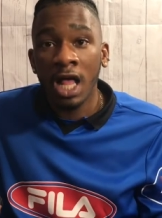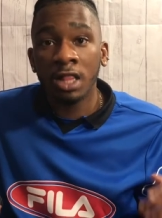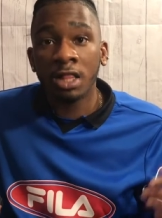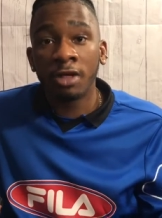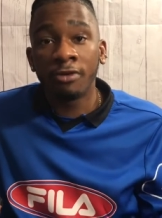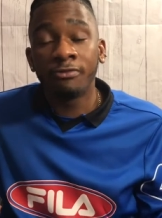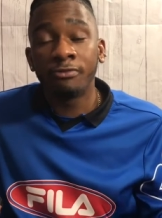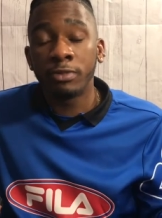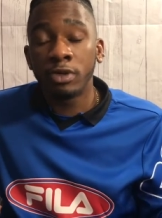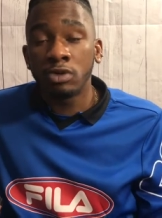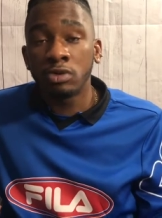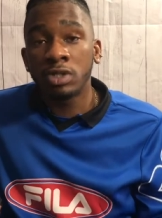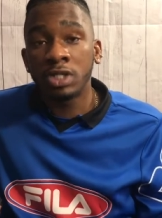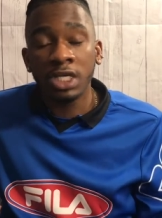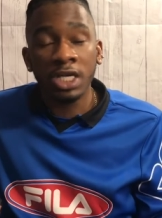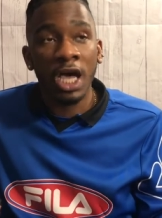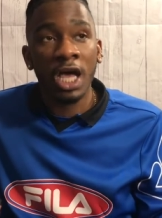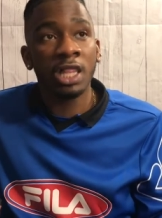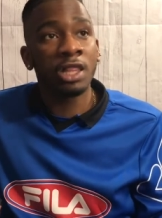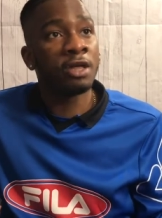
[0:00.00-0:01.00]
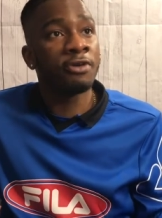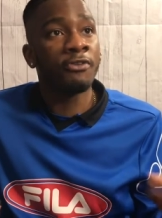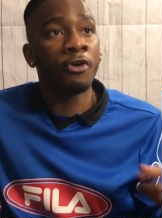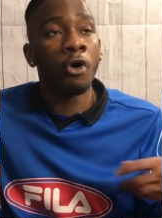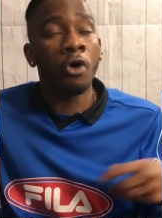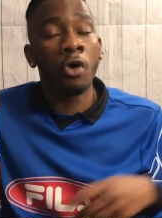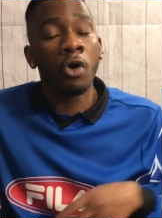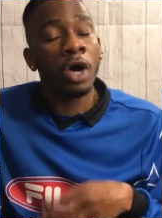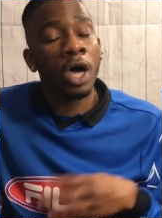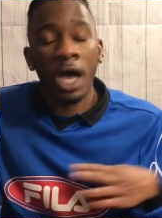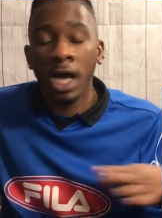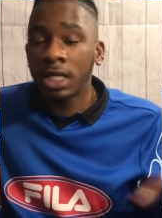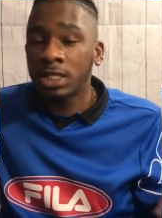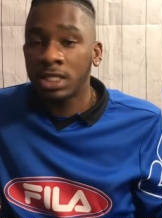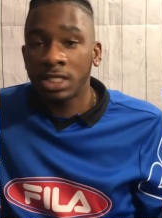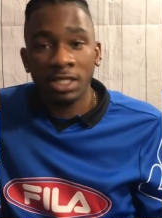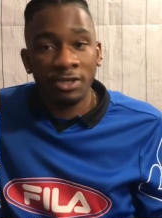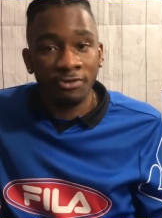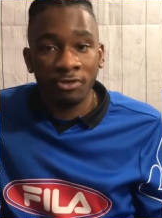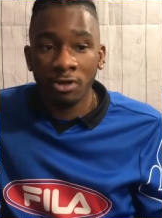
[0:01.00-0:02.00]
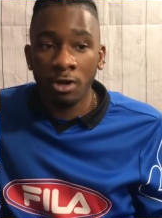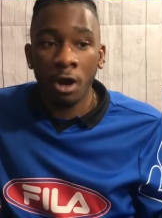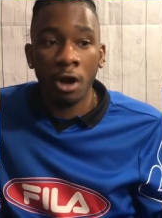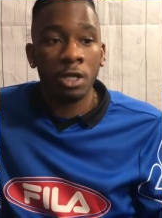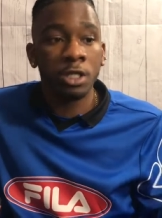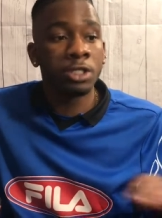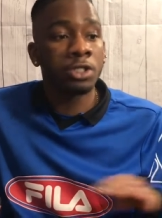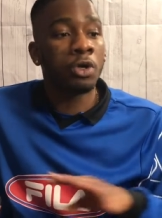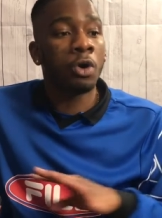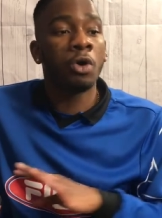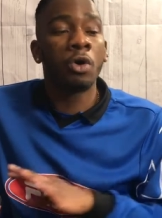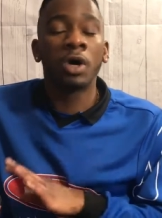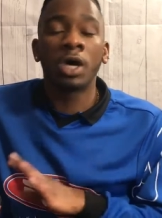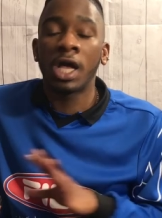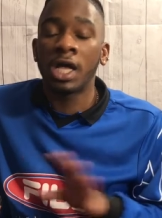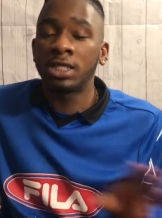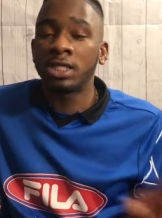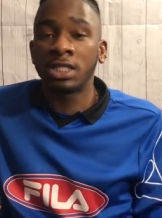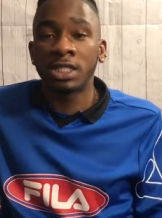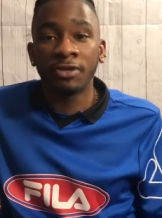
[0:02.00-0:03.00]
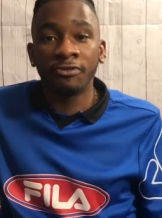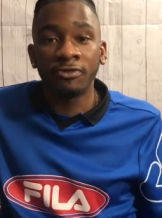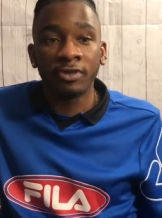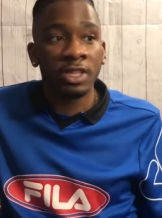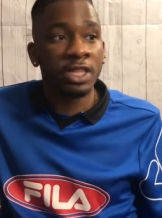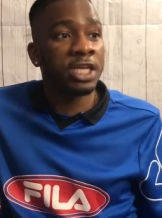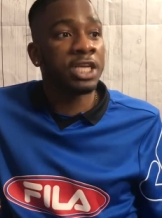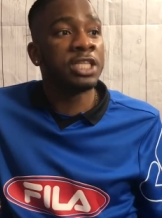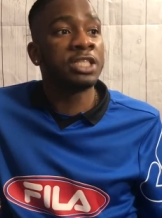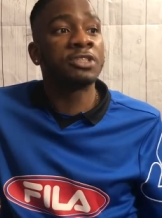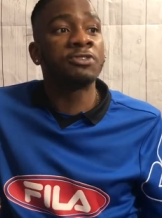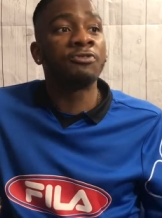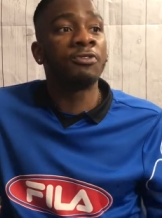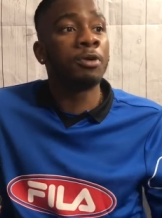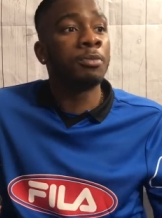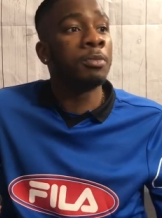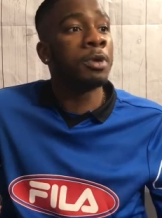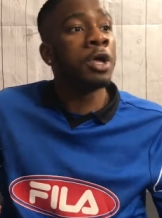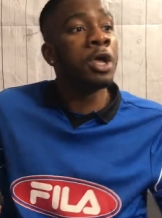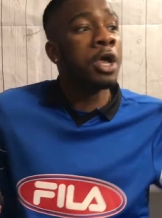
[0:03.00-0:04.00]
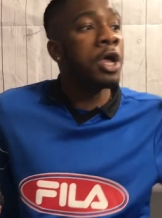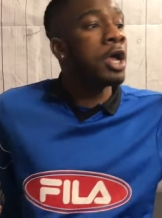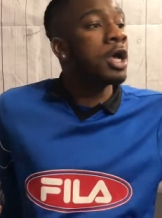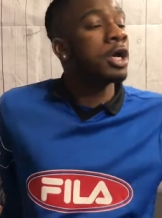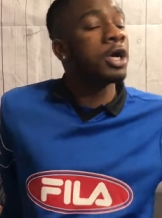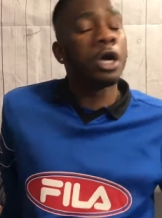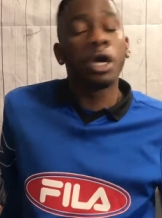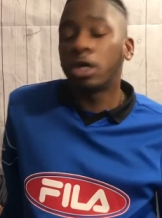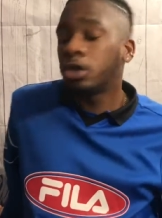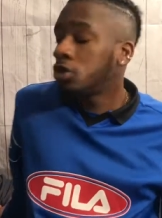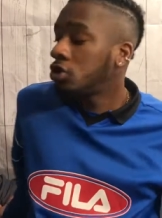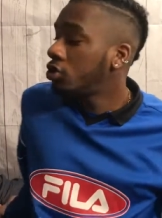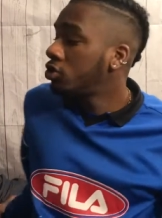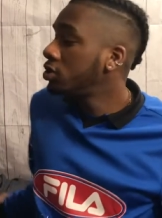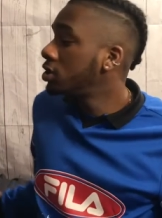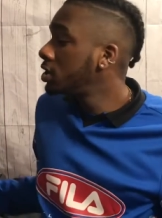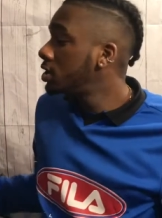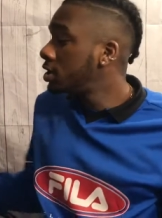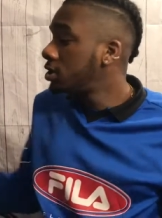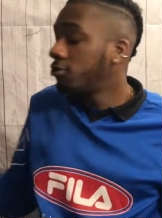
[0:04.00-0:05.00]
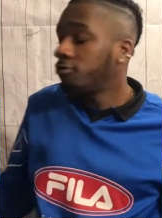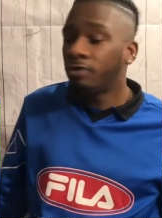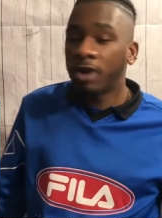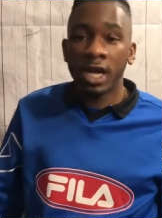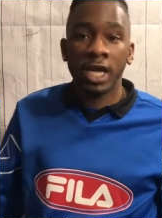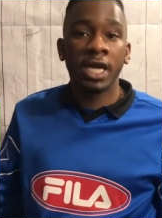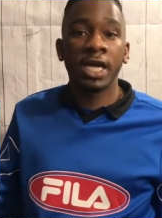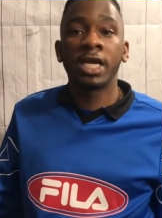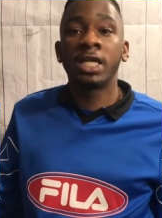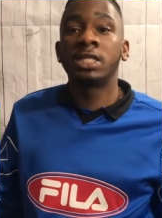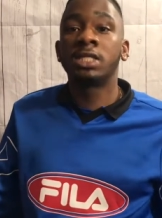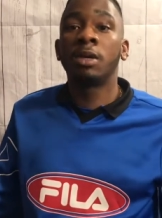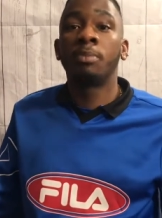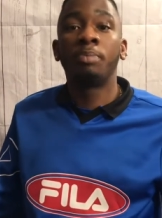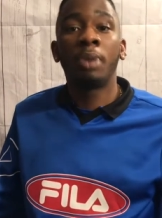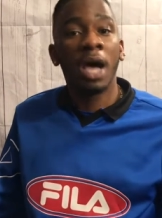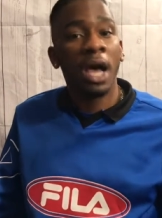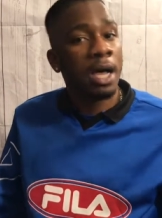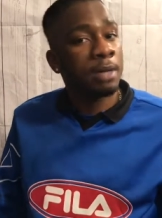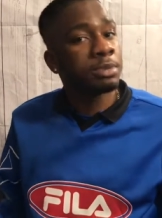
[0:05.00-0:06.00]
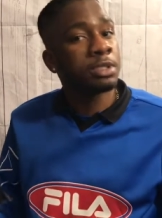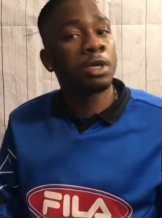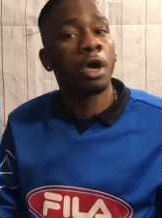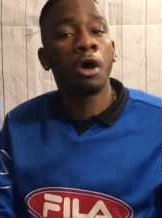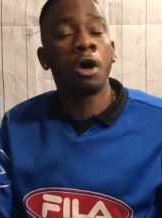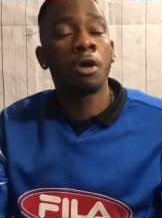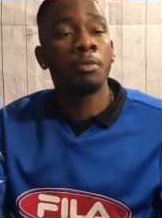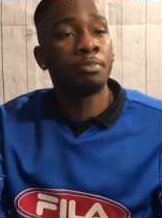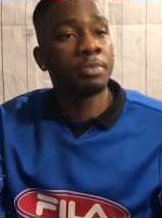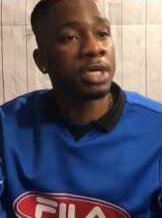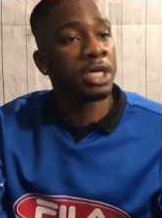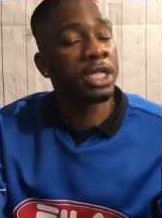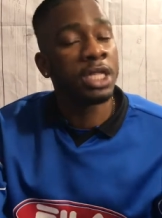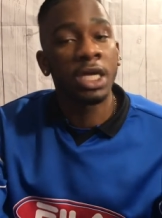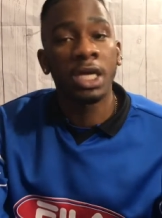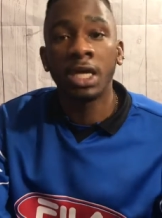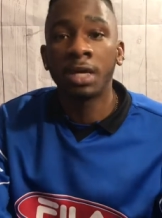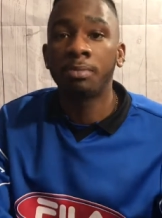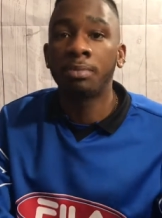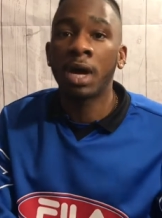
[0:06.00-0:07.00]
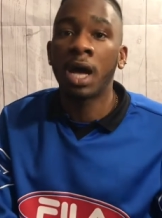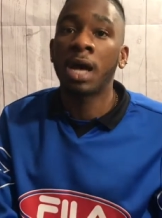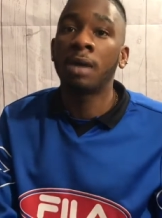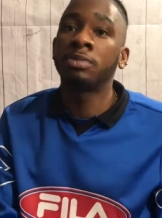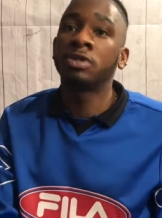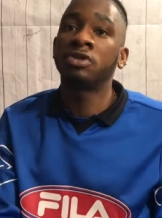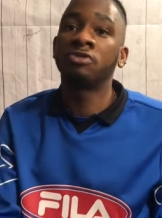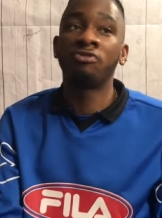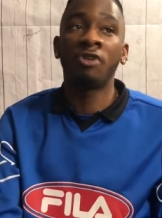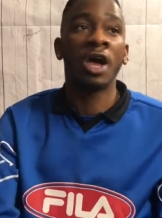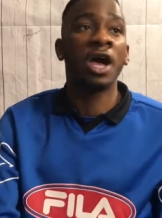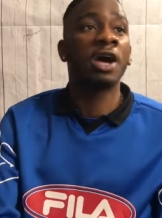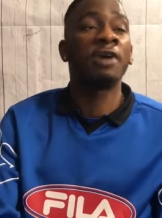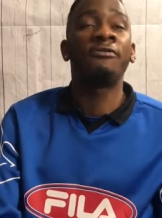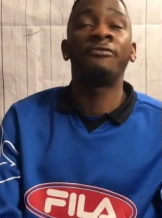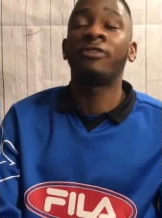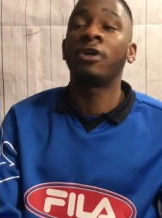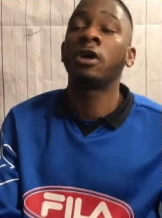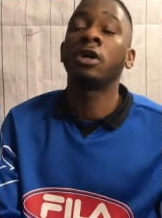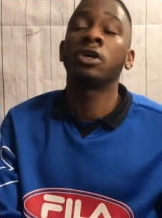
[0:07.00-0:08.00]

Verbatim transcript: I love music. I love all kinds of different artists, all kinds of different lanes from country to reggae to pop to R&B to hip hop to rock